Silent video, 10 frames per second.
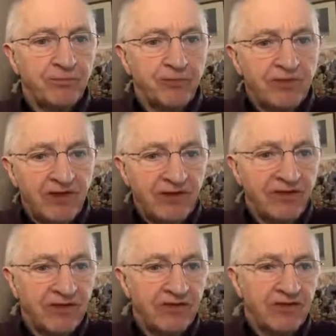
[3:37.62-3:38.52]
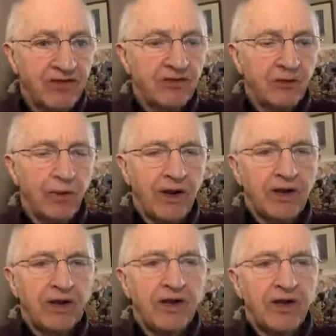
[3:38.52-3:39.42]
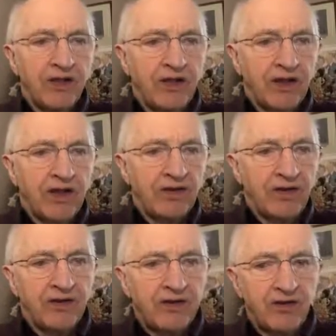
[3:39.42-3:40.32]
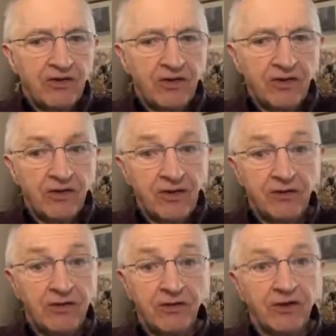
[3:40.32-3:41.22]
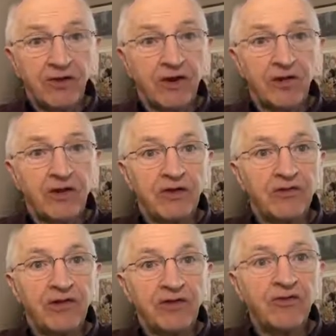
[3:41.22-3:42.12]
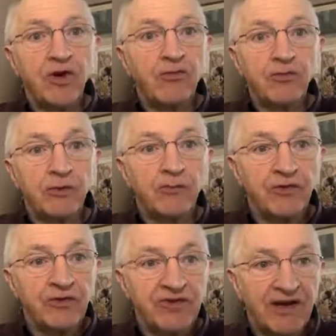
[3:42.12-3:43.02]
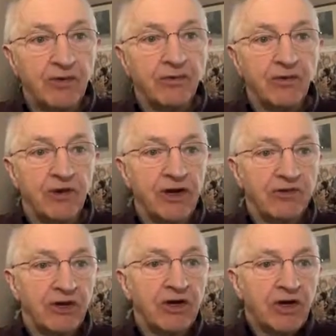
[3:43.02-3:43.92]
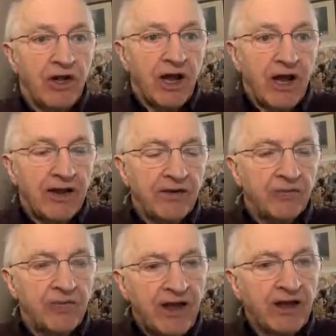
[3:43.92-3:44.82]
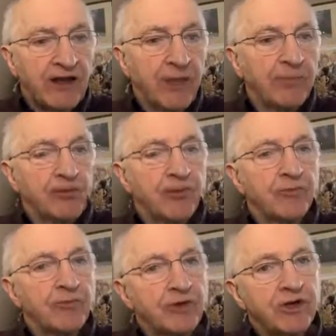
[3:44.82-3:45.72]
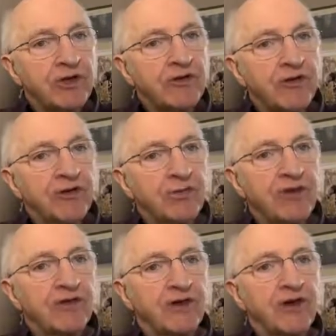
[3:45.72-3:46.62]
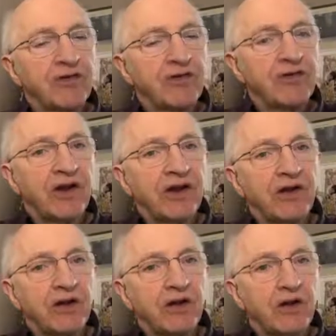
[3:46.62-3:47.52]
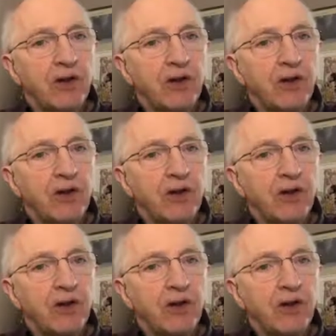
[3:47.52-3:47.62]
presented in such a way that there's no room for doubt or error, and that comes from really fundamentally understanding